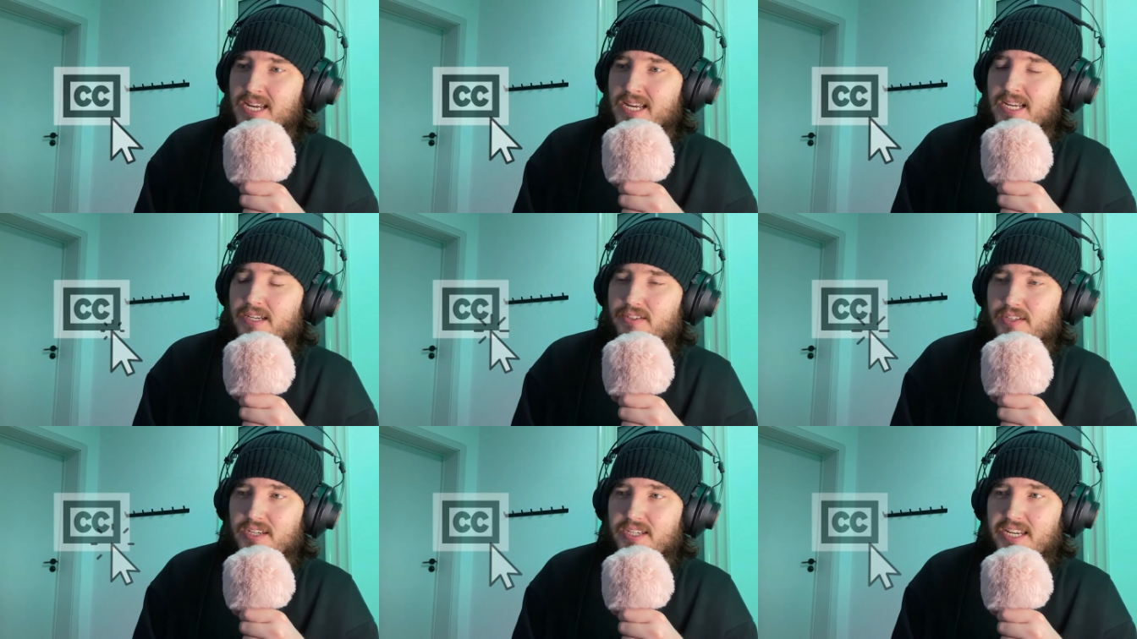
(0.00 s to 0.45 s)

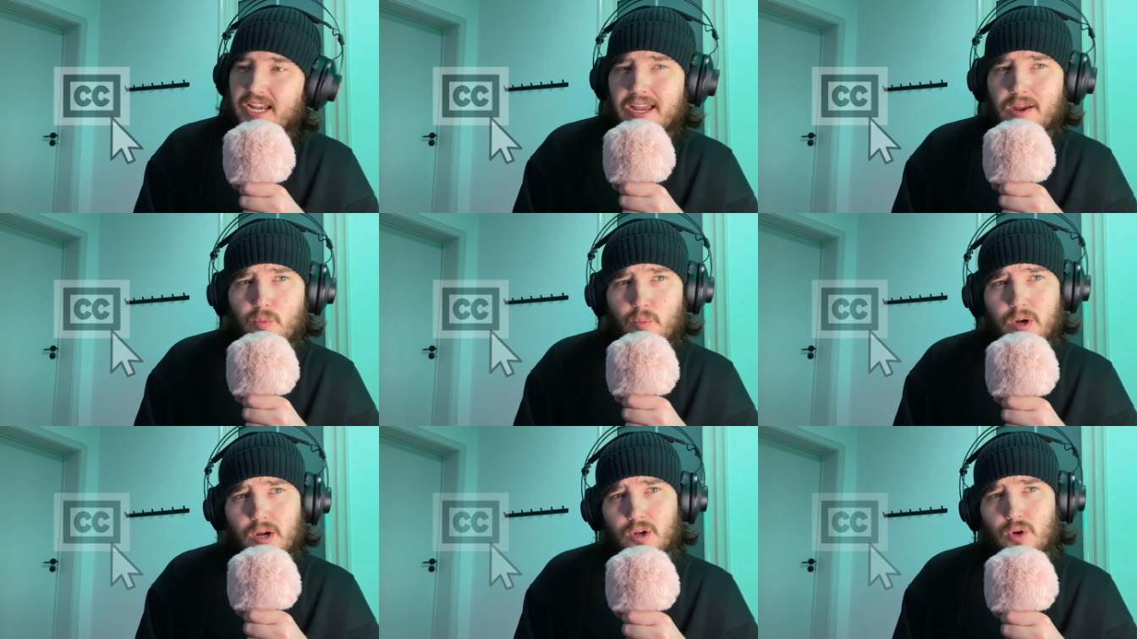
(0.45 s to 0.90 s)
Today
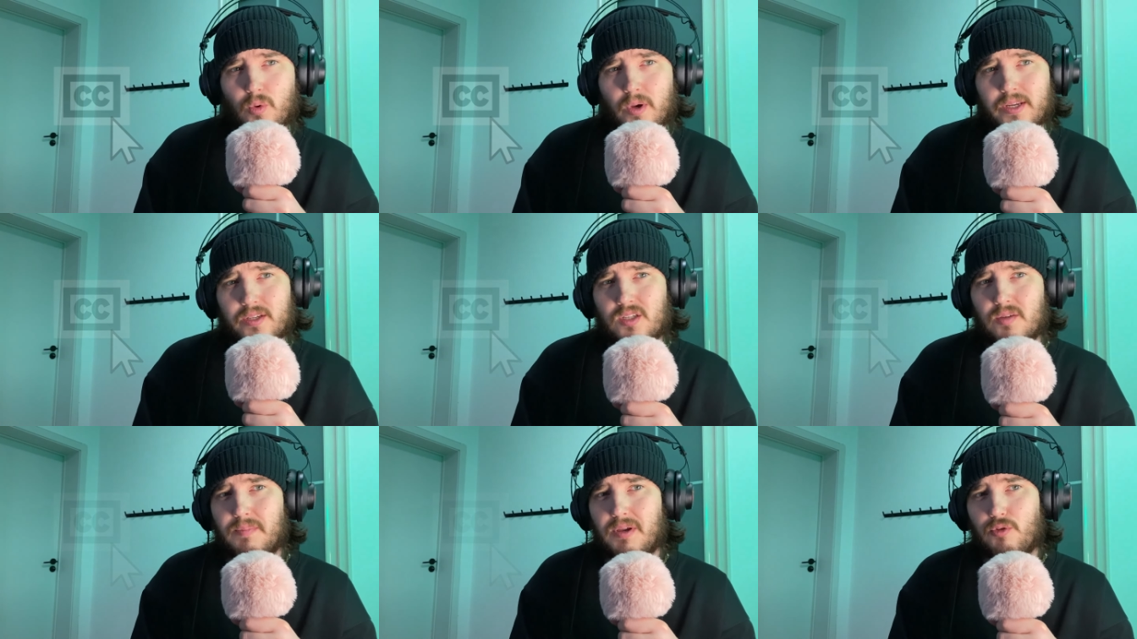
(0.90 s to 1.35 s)
we're
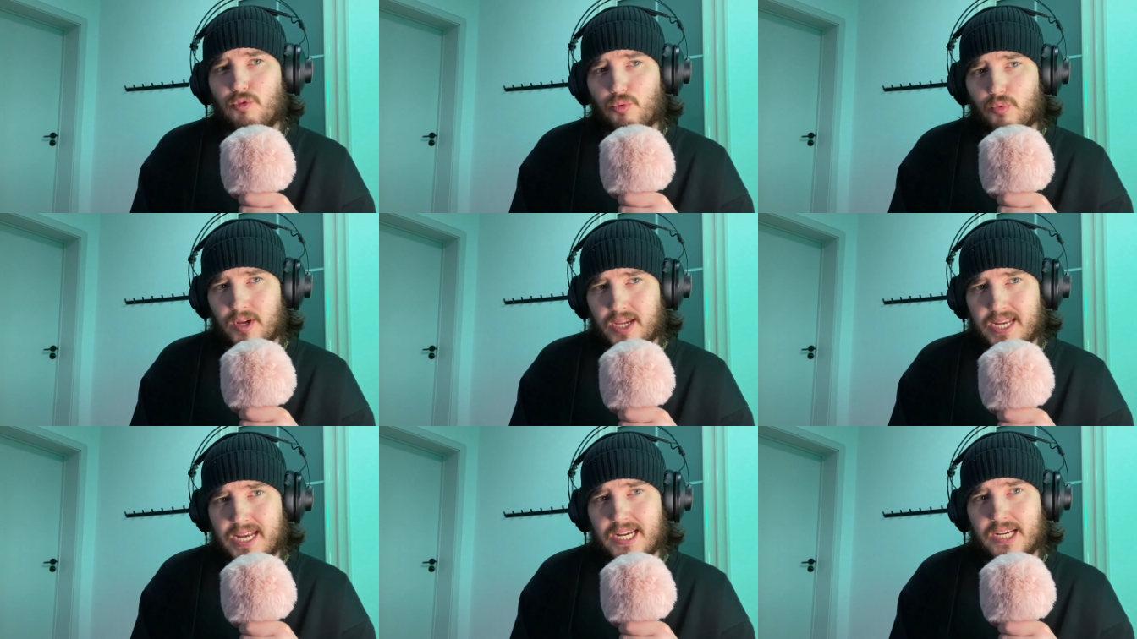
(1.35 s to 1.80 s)
going to be
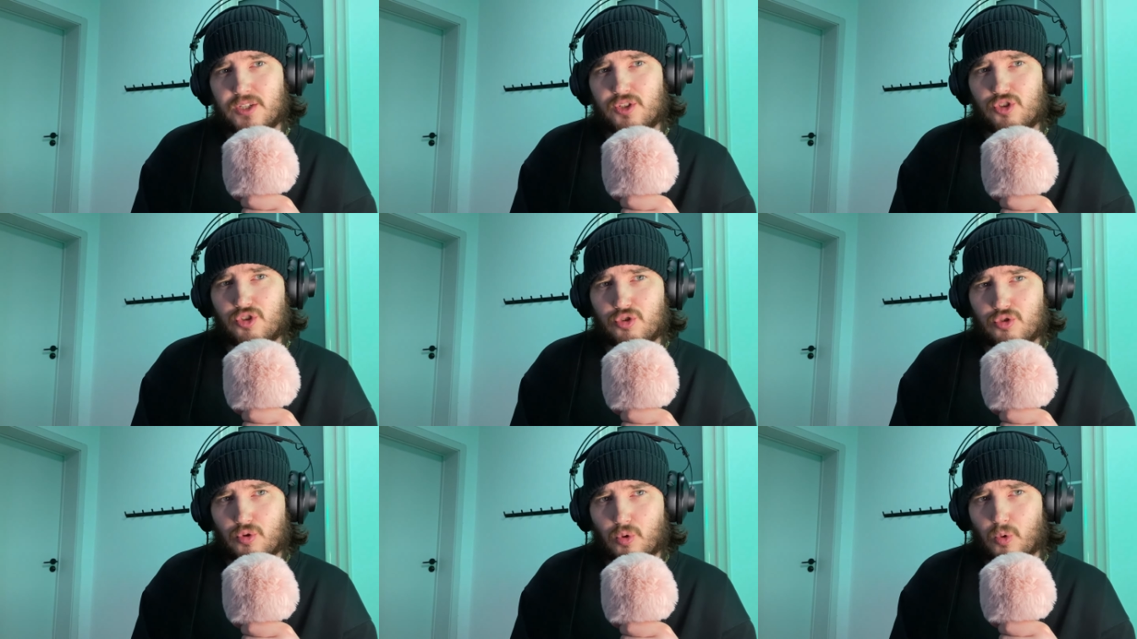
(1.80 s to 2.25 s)
reading a
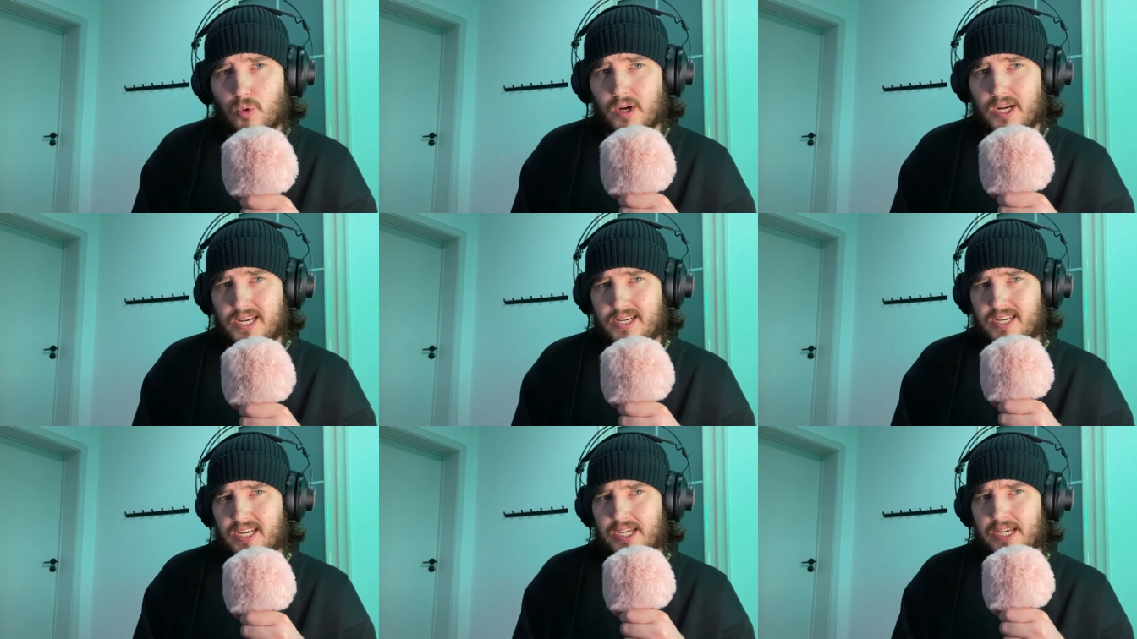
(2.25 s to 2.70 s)

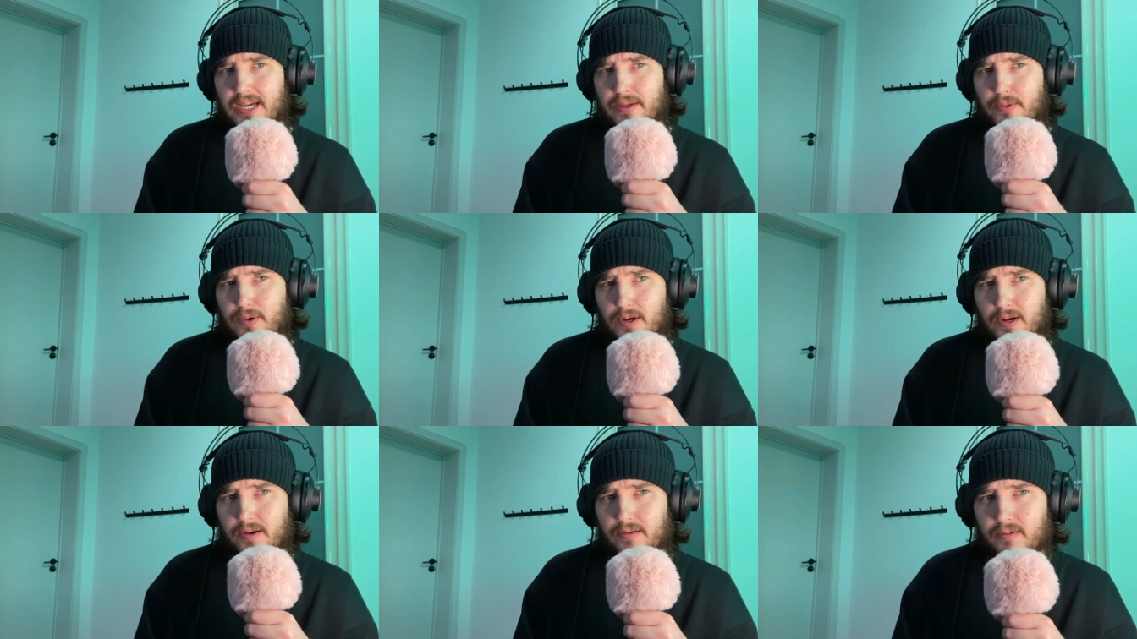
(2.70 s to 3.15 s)
story
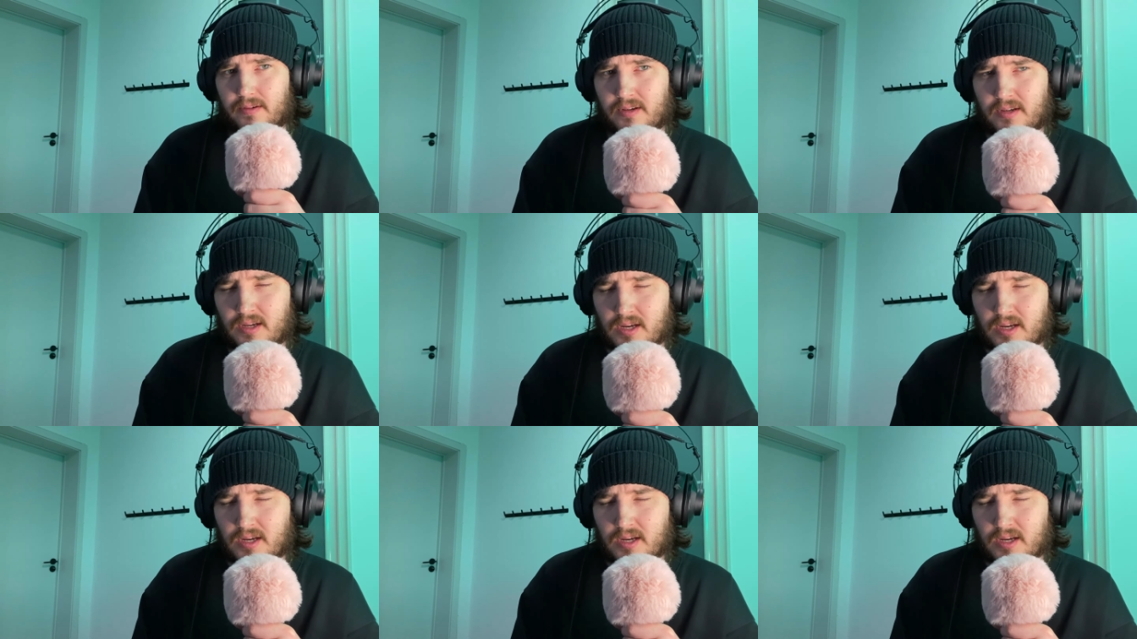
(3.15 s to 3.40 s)
together.